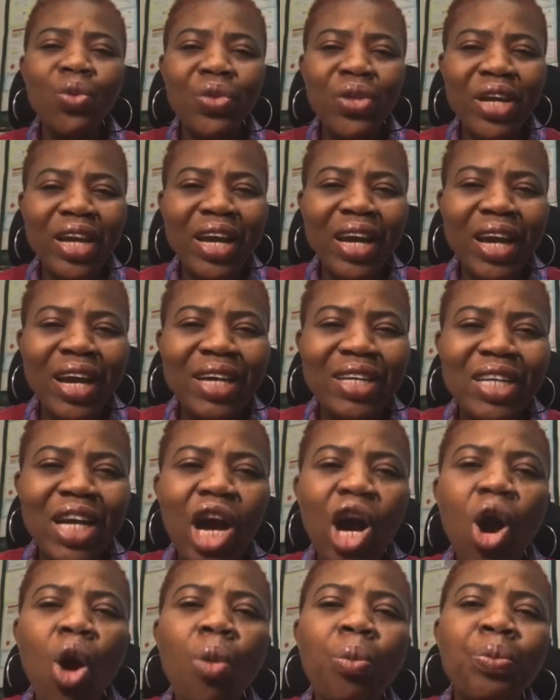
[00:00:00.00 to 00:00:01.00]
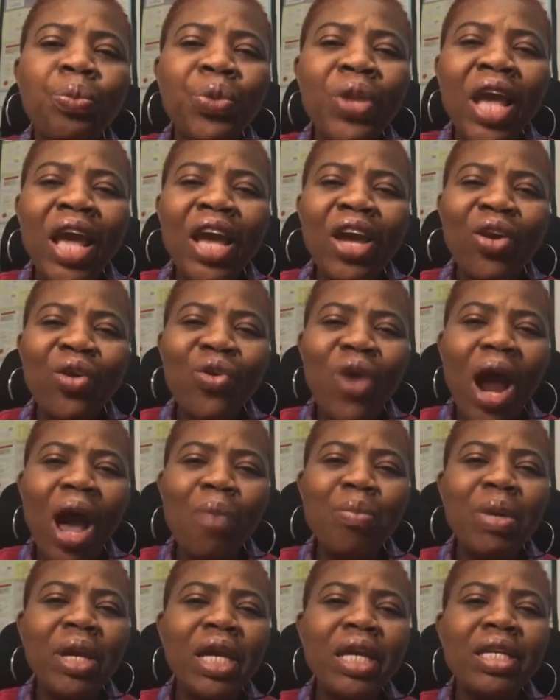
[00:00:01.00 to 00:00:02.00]
there and
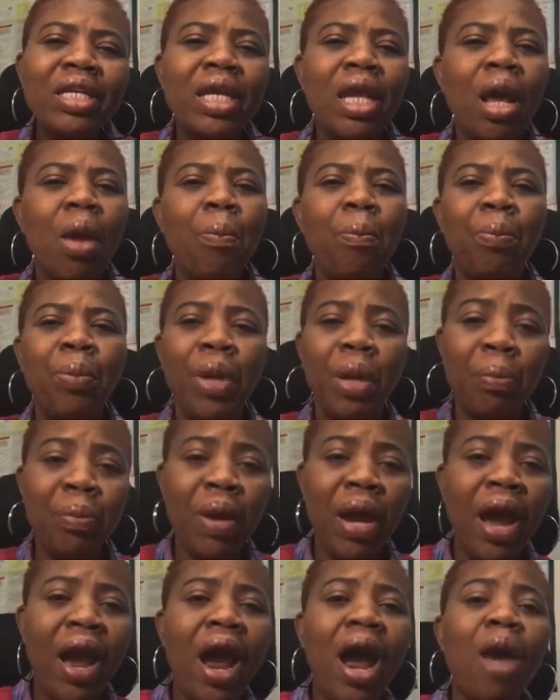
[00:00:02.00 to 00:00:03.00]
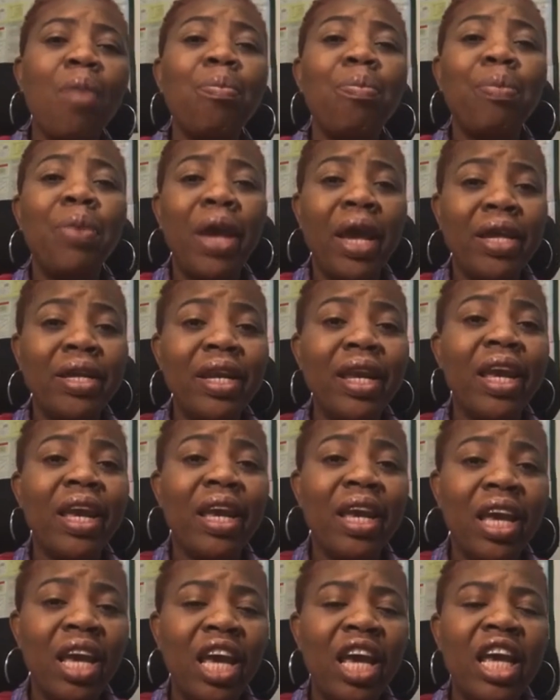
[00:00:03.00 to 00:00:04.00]
grabbing paper and pen
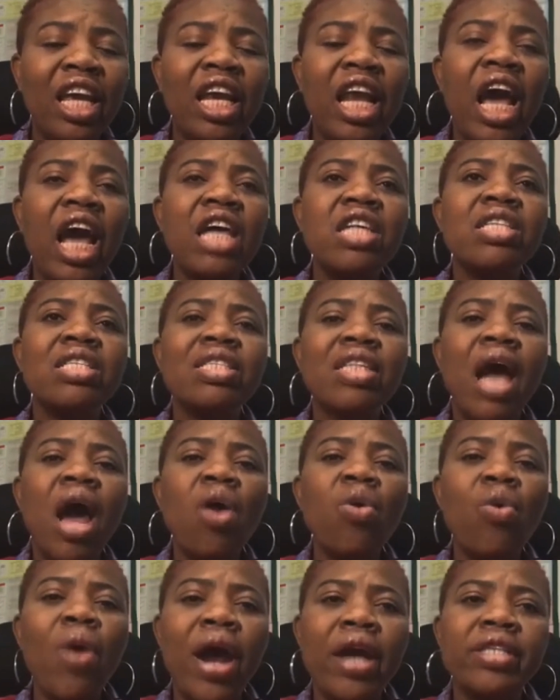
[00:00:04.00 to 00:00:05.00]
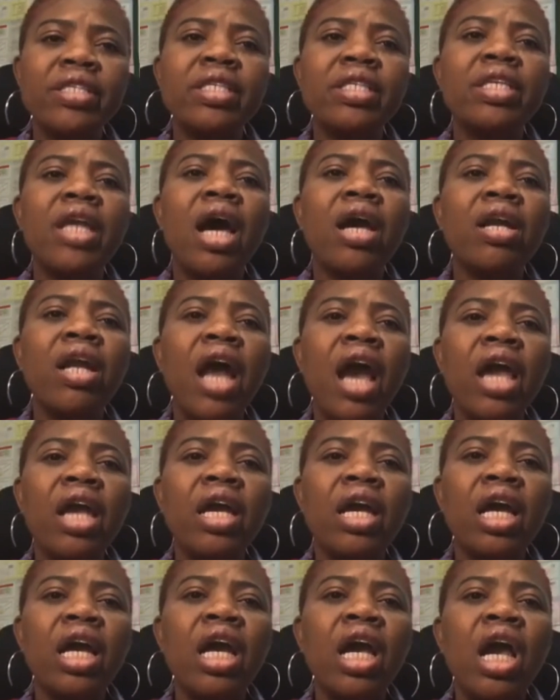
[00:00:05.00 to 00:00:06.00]
again and start writing out
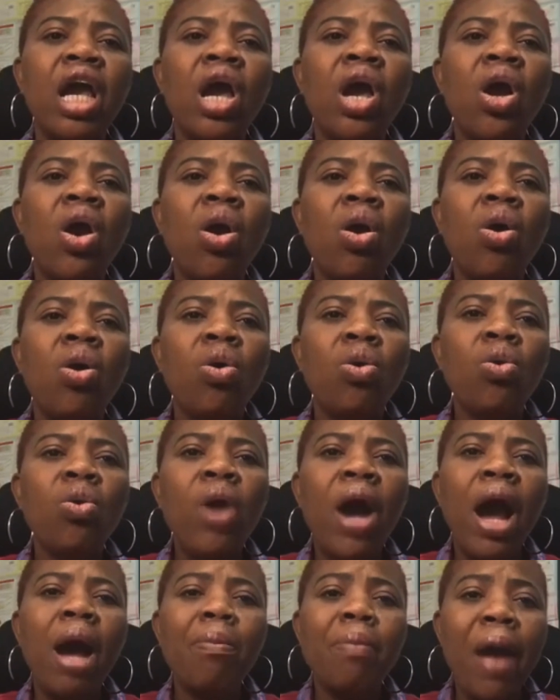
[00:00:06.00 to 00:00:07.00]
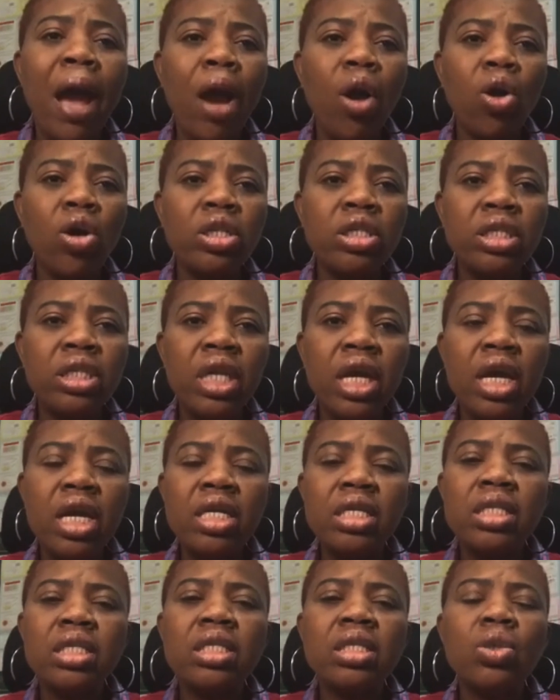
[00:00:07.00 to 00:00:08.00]
like, who are my
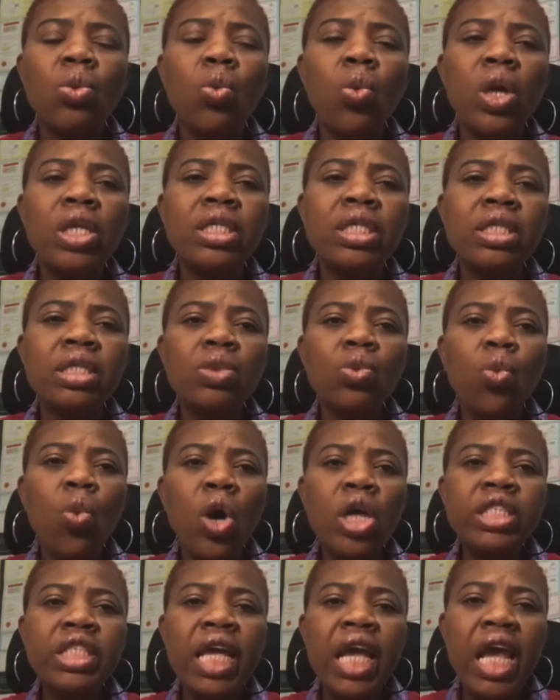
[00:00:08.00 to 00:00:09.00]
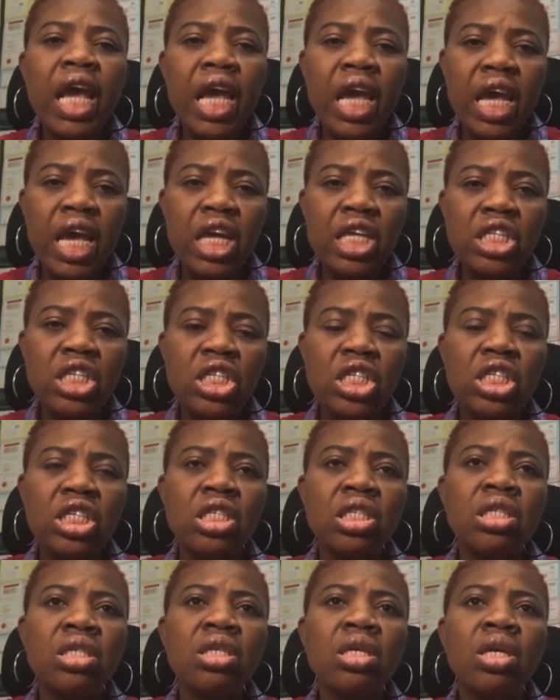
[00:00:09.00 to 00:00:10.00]
audience, what
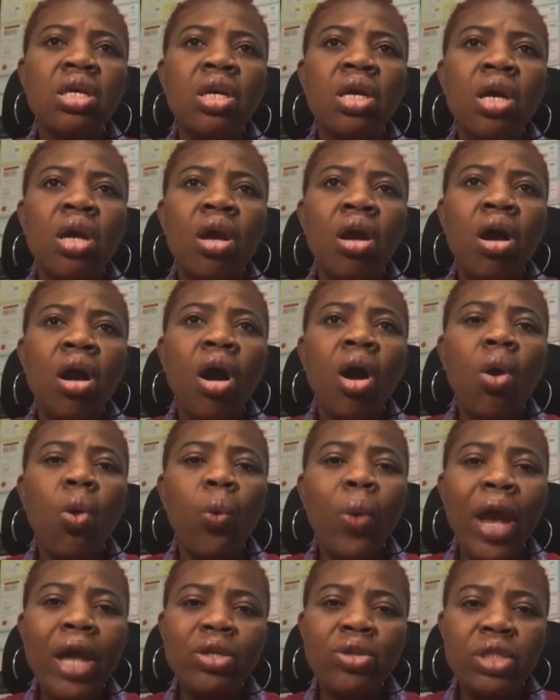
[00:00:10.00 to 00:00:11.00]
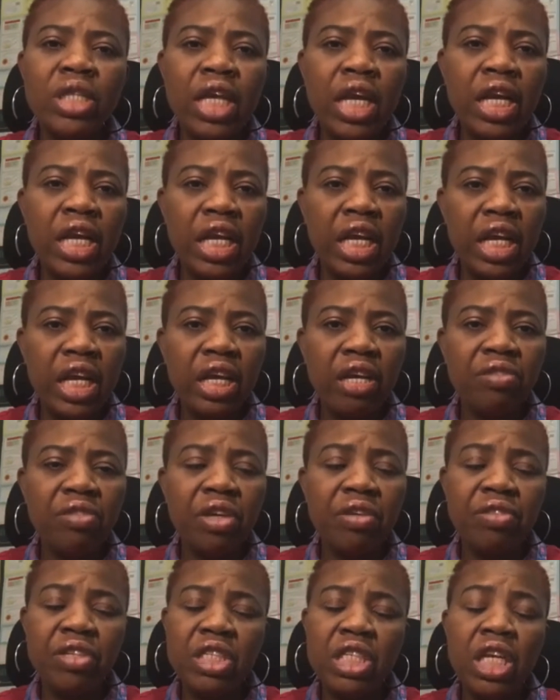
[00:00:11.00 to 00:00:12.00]
age, or where do they live,
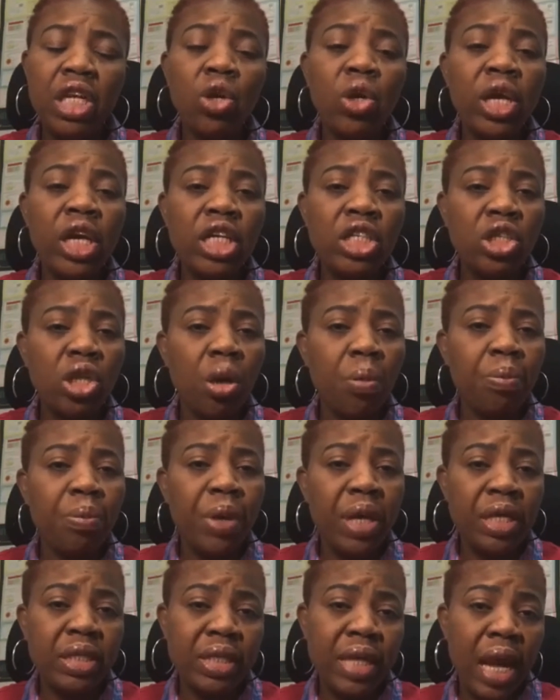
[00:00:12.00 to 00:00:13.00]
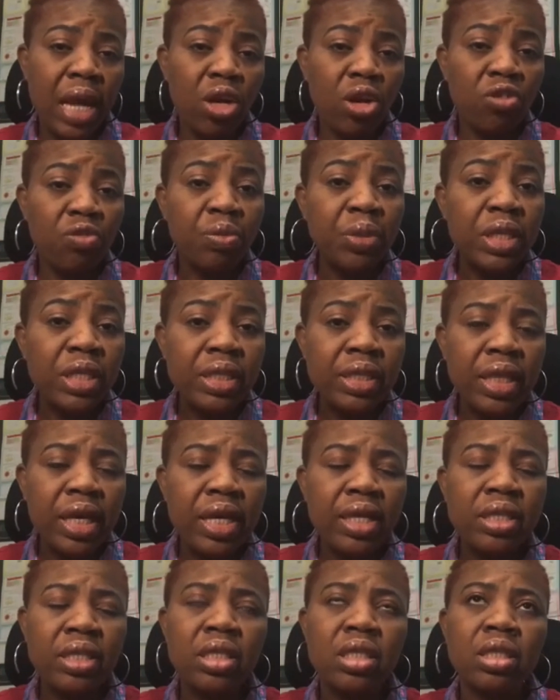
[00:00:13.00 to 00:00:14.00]
if it's a location based kind of
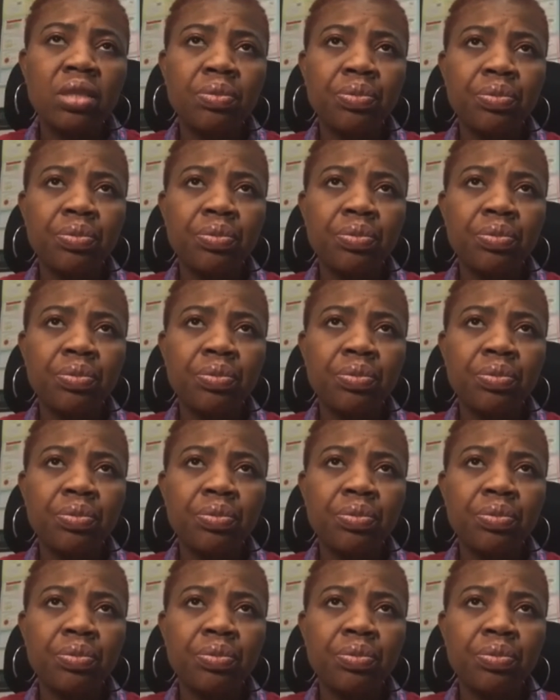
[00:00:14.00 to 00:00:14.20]
business,